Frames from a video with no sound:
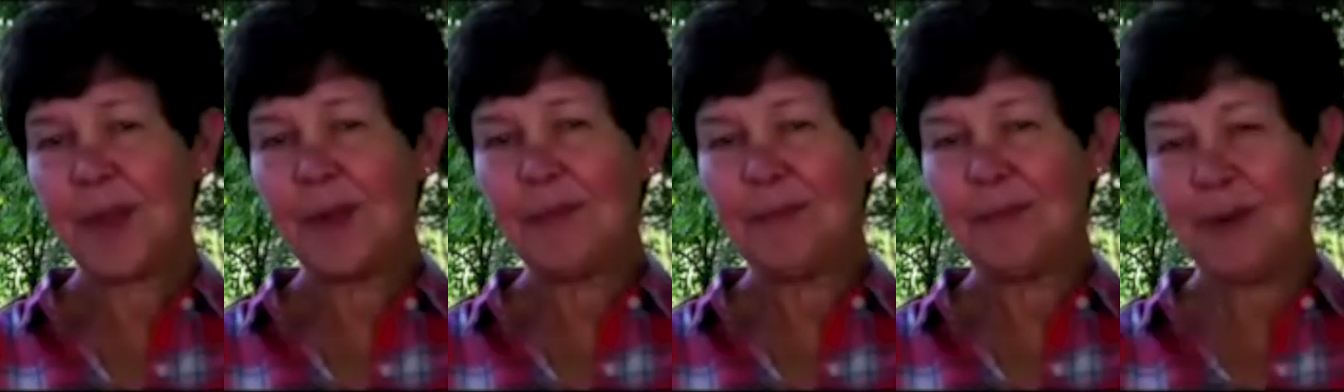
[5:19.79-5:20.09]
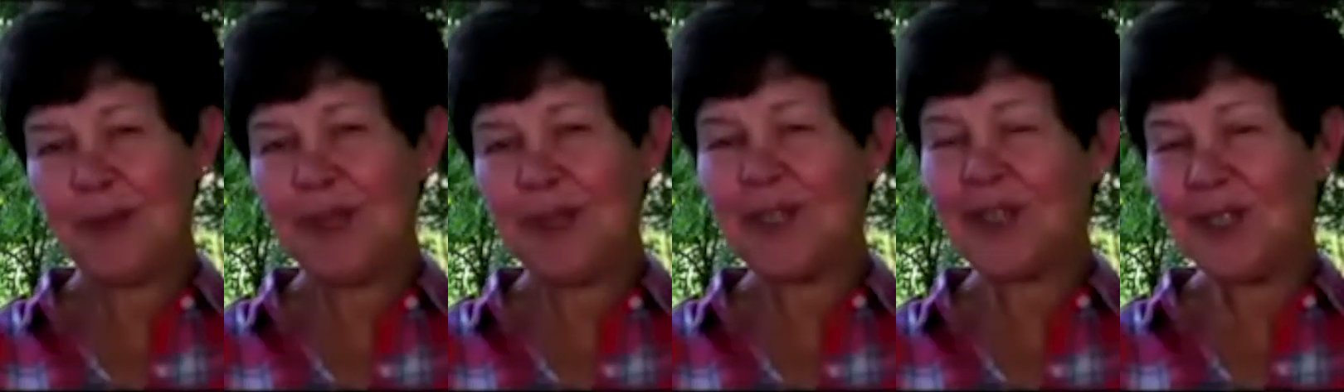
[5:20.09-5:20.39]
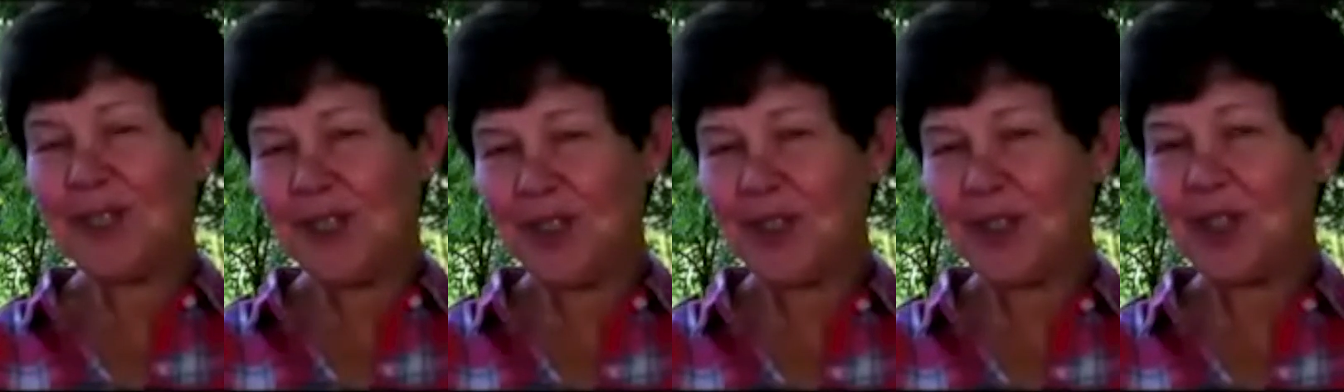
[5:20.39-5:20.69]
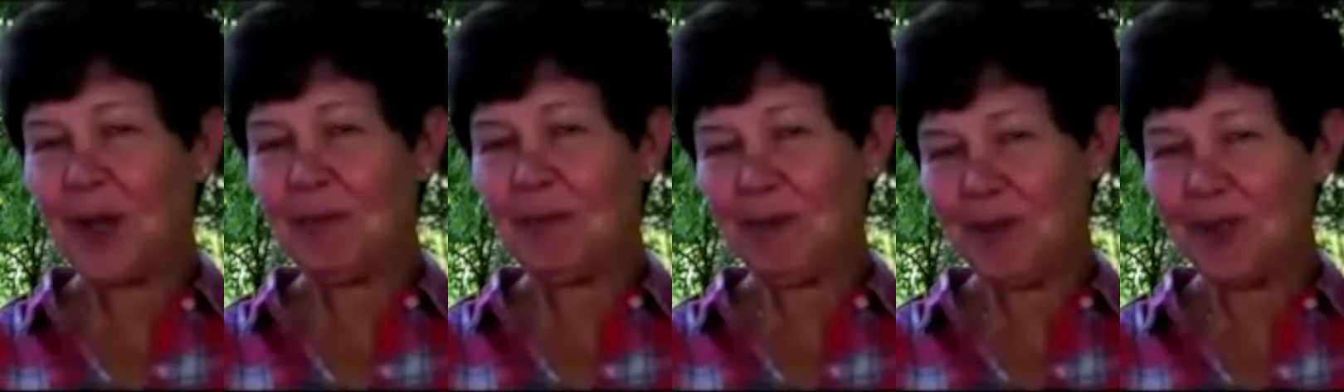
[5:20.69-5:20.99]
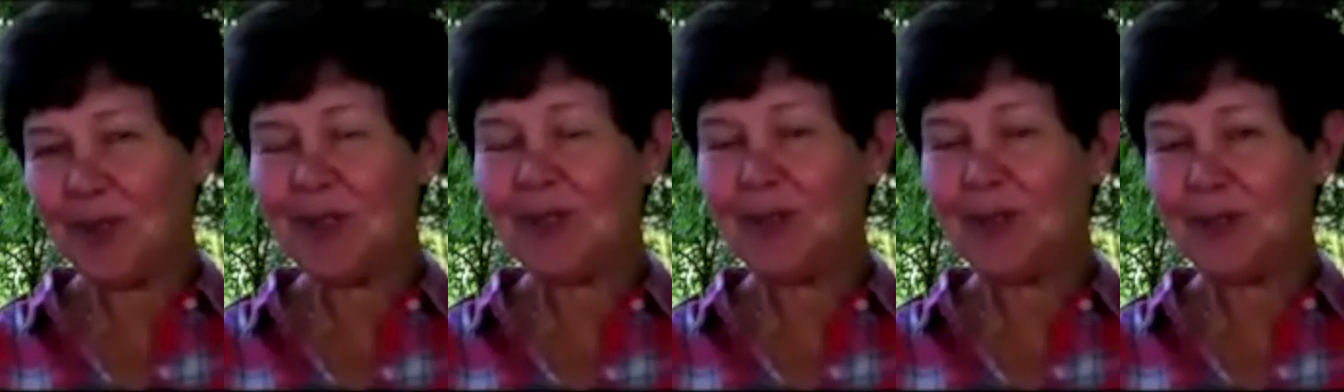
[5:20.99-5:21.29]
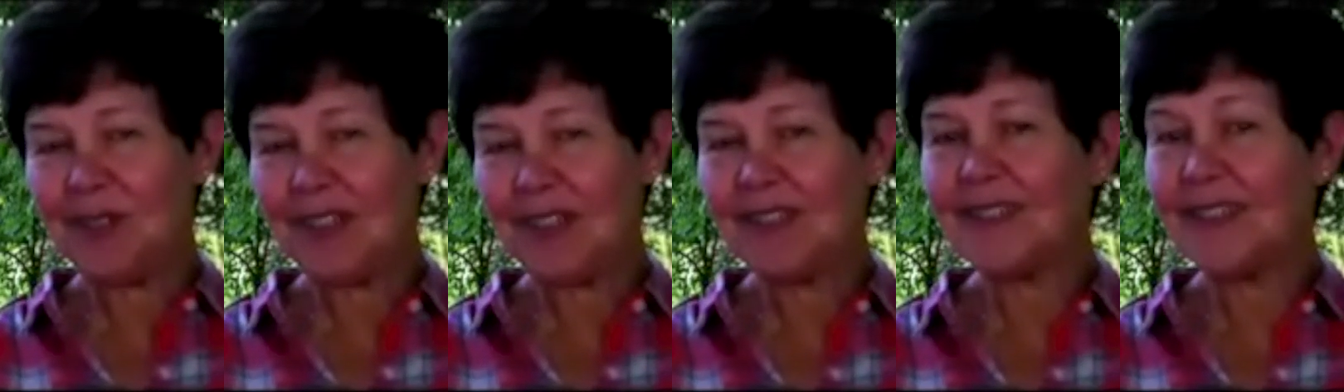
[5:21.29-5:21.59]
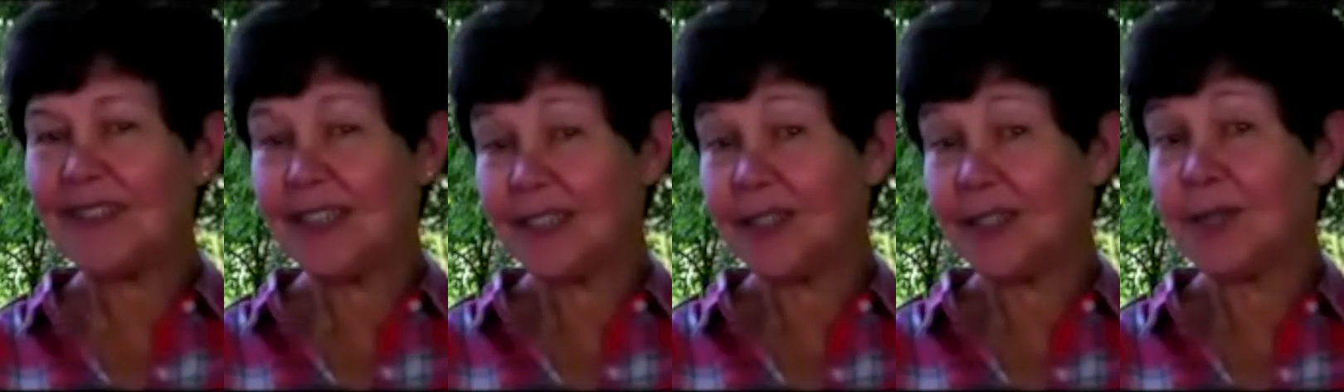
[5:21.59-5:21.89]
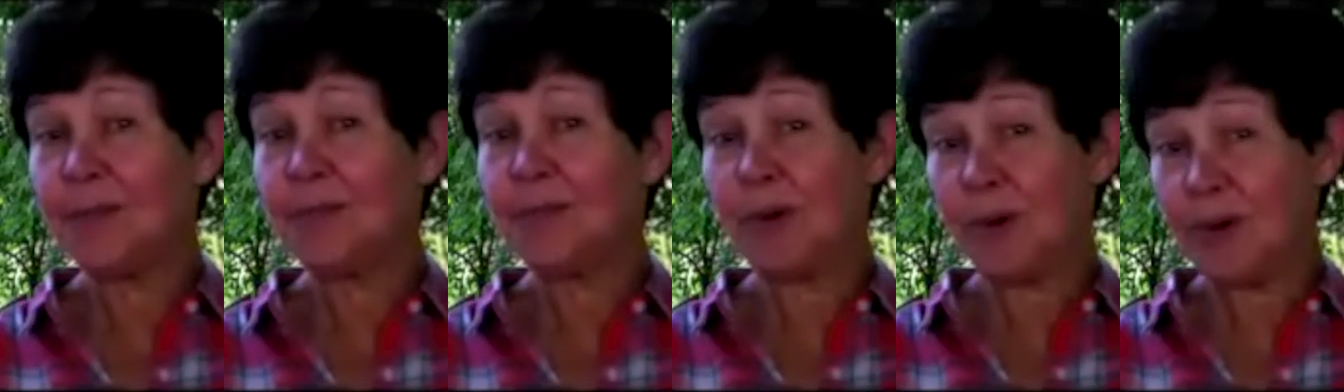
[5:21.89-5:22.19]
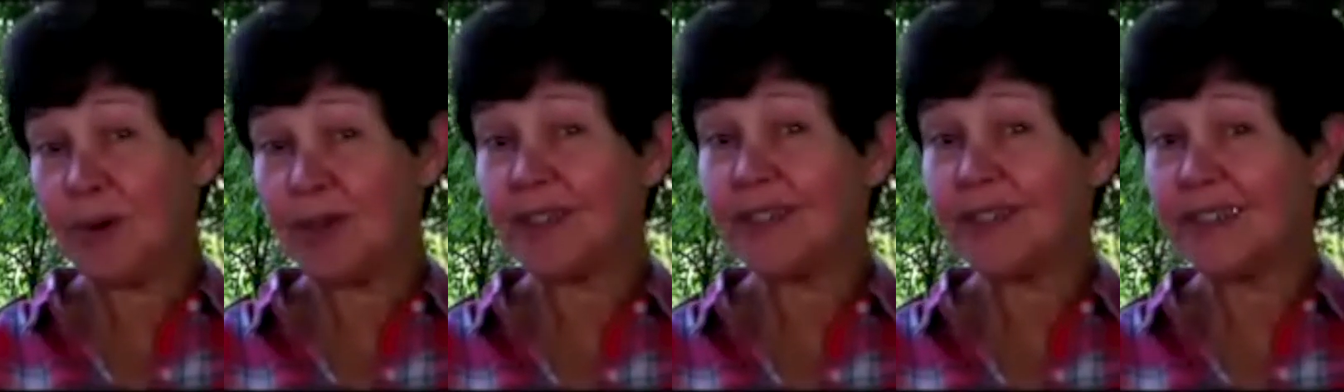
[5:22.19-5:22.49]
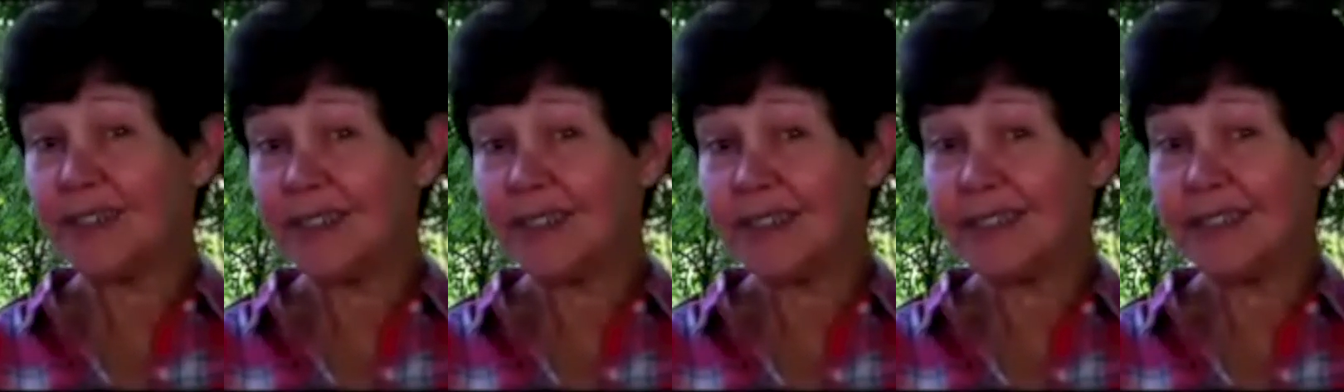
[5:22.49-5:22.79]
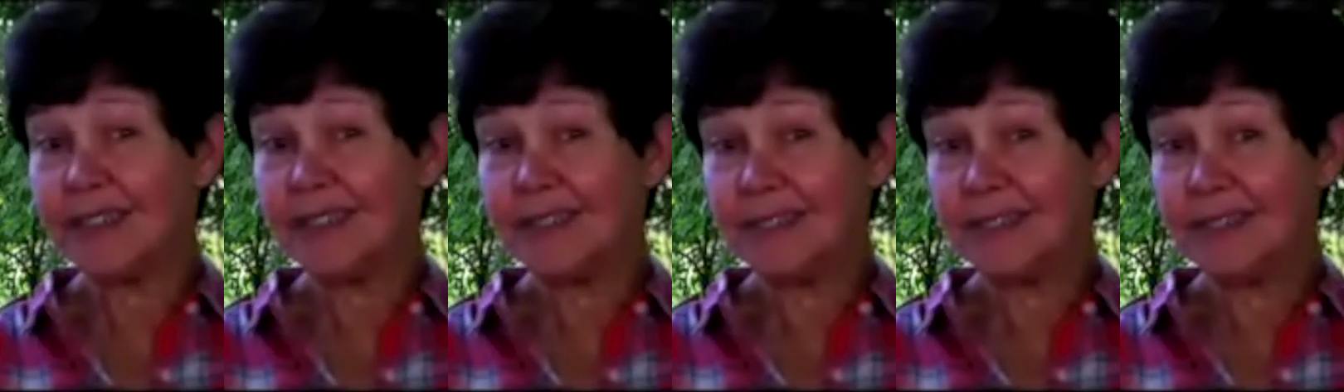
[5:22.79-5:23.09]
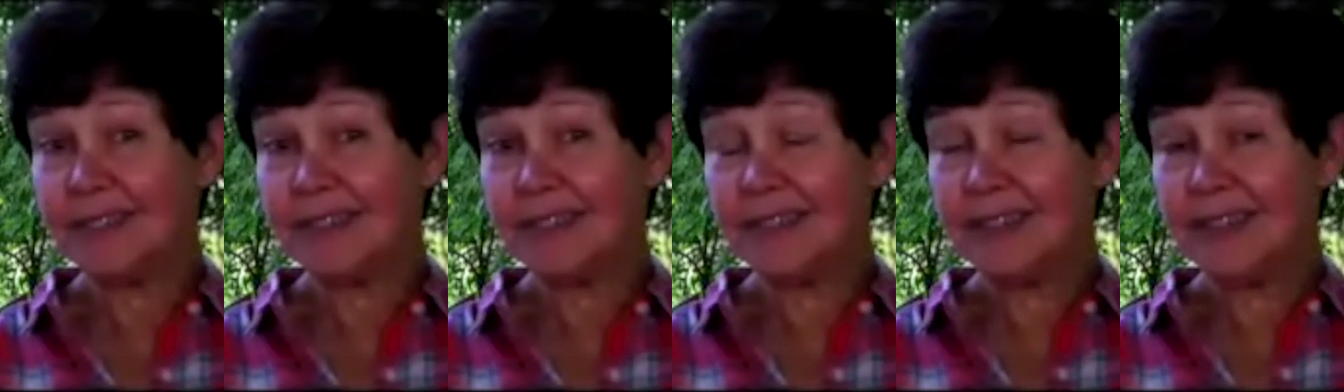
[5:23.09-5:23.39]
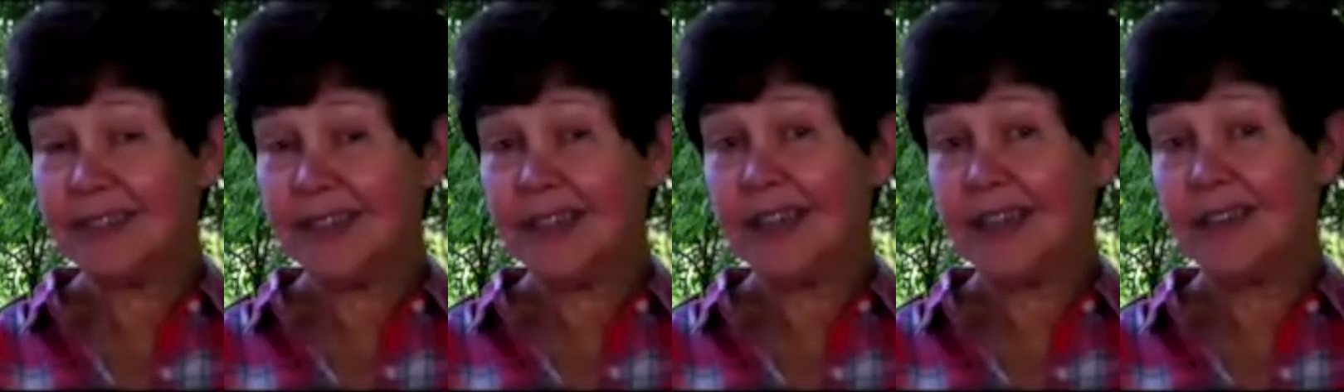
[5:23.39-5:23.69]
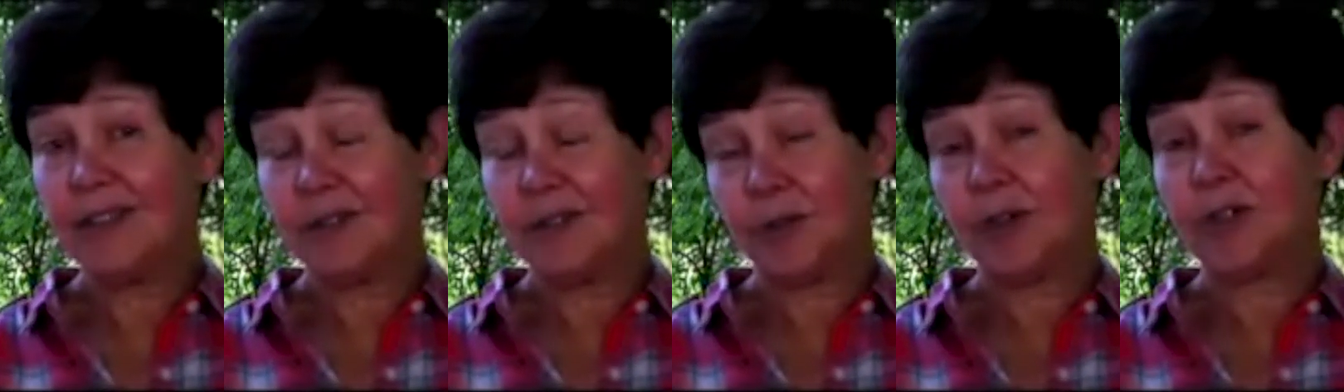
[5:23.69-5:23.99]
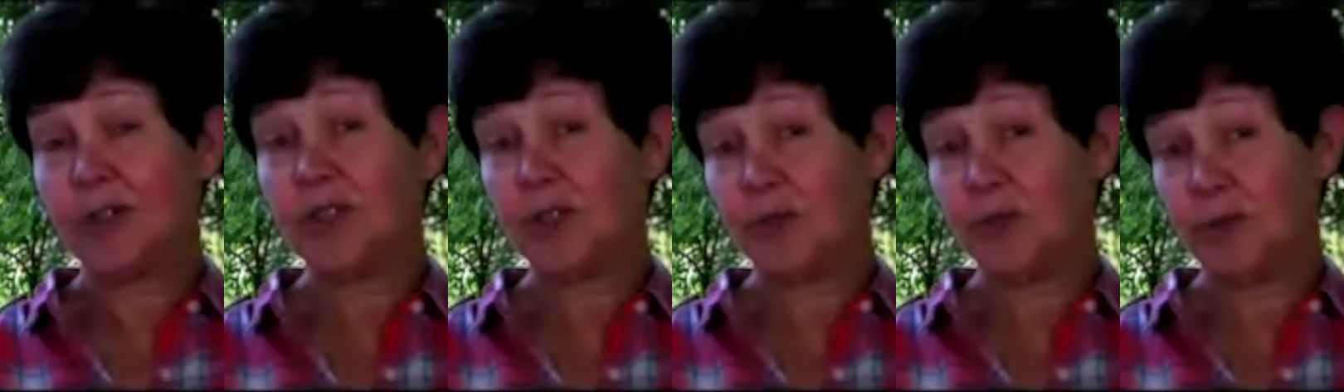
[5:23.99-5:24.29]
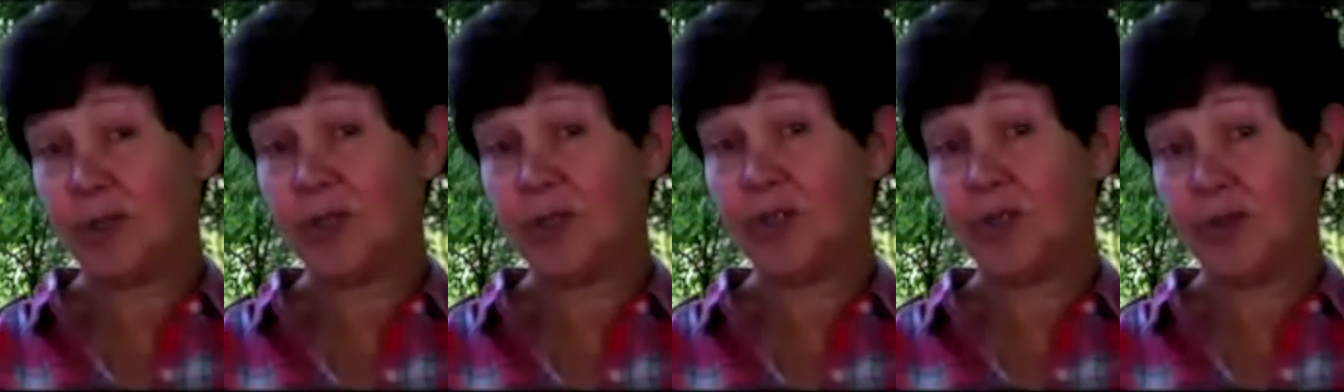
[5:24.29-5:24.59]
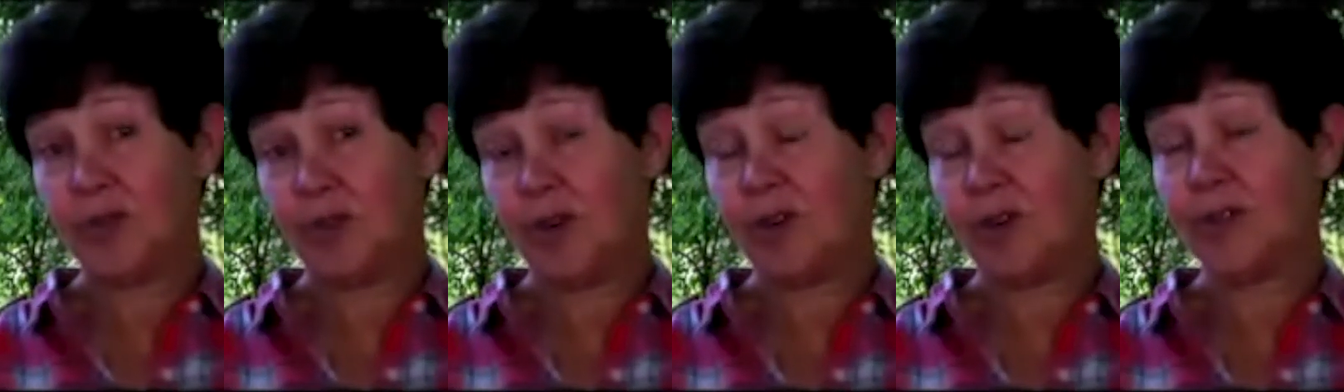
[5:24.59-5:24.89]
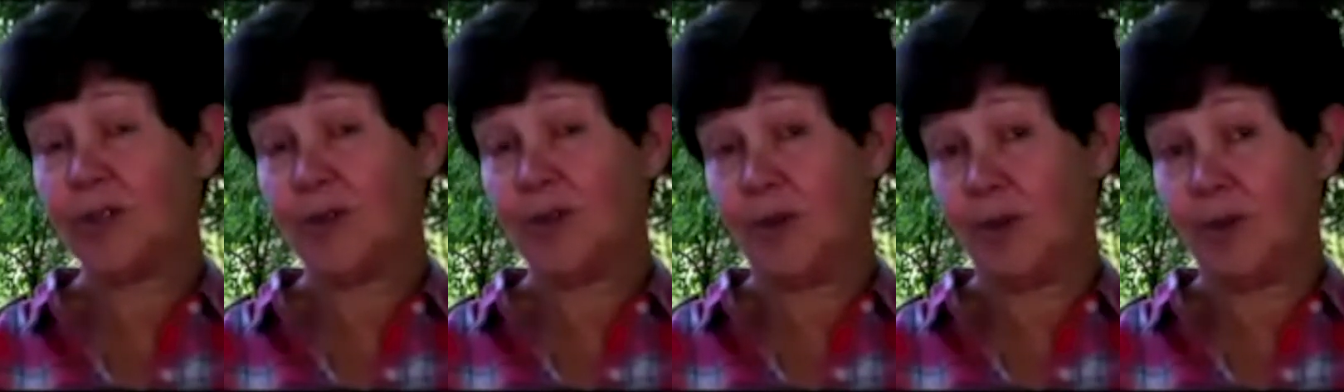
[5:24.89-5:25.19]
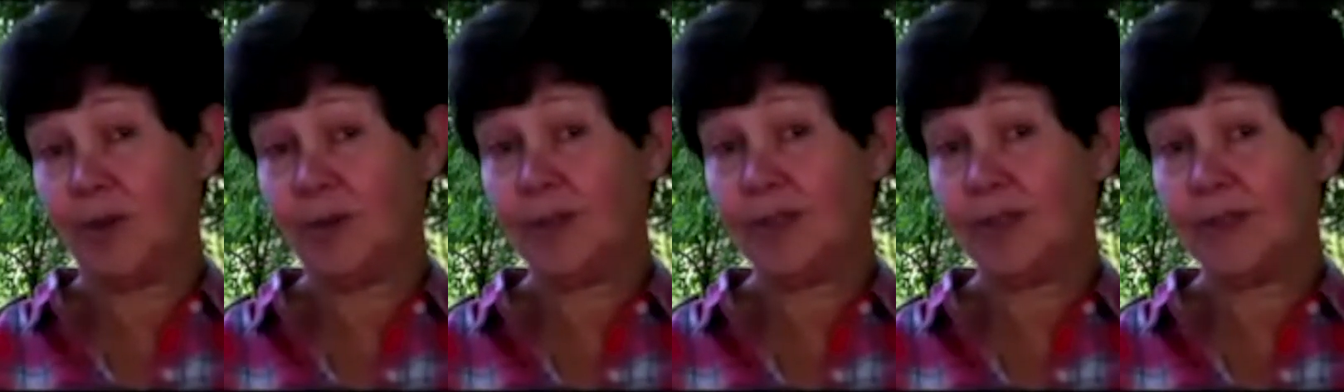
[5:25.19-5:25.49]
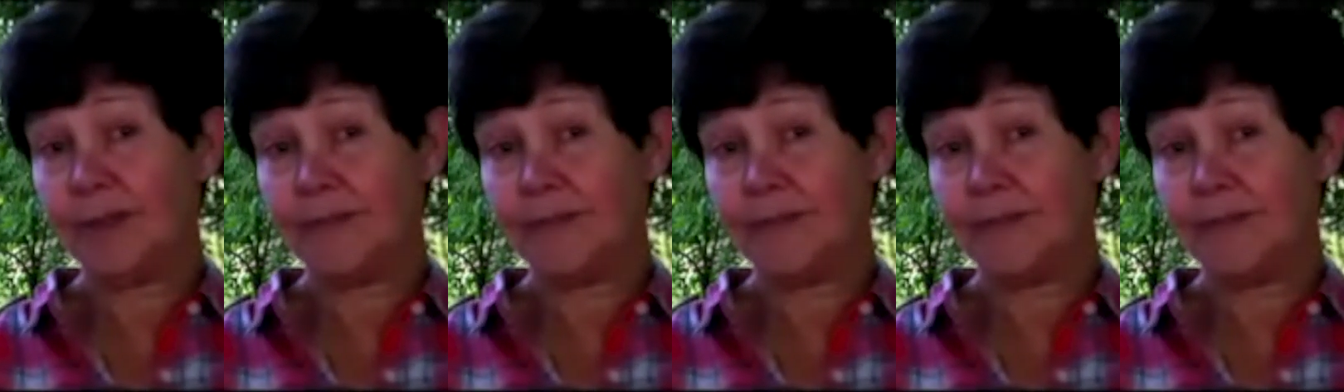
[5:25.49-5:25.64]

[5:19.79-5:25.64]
But the Good Shepherd told us it's important in order to restore our souls.